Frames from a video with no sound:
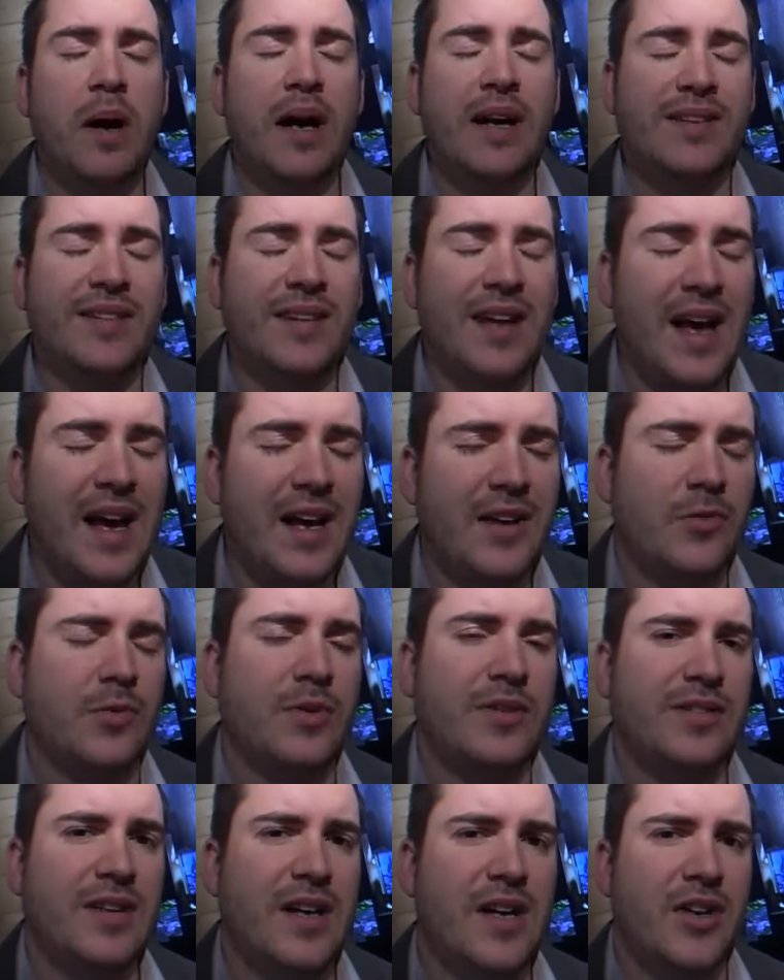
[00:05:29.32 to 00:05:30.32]
But,
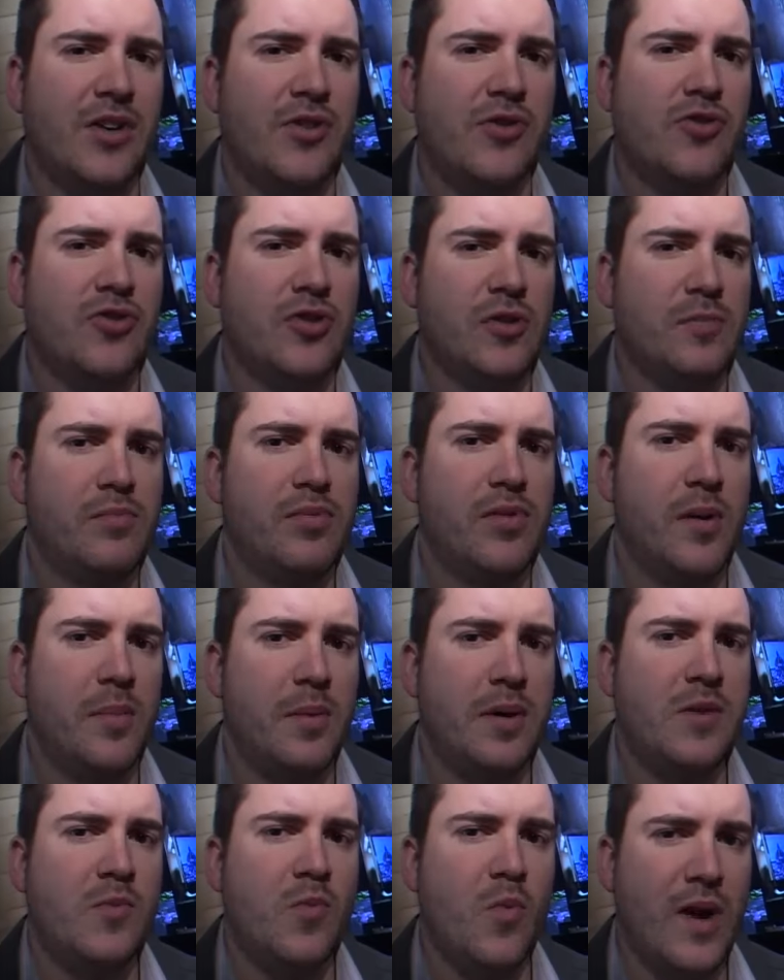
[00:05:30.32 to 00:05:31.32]
as we said, you should
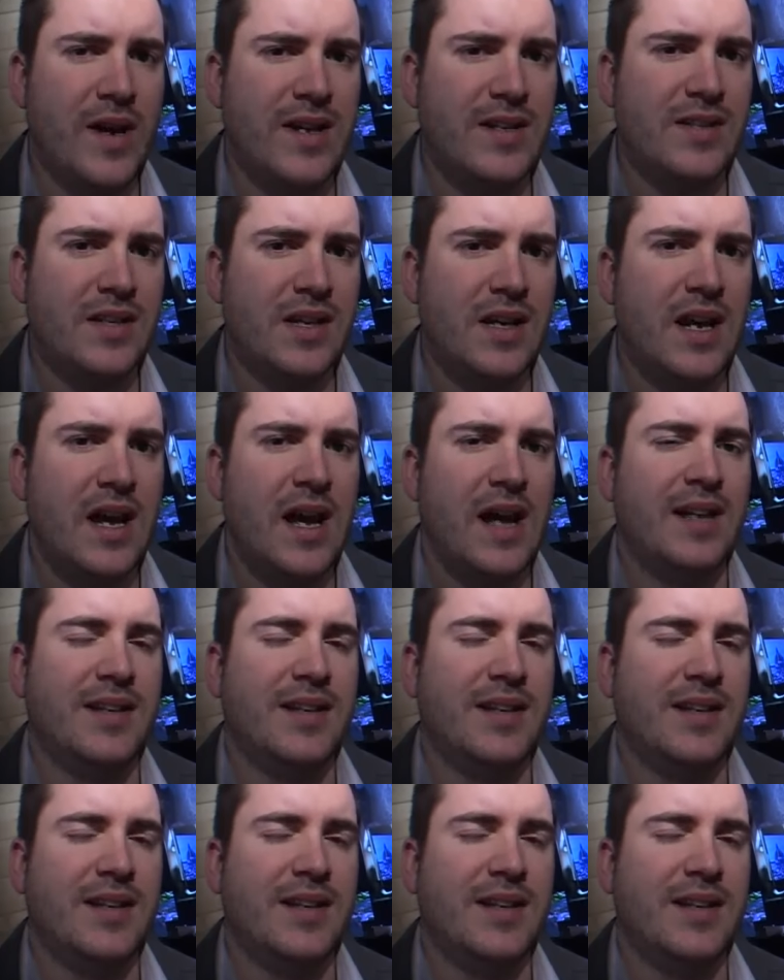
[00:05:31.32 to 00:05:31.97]
probably wait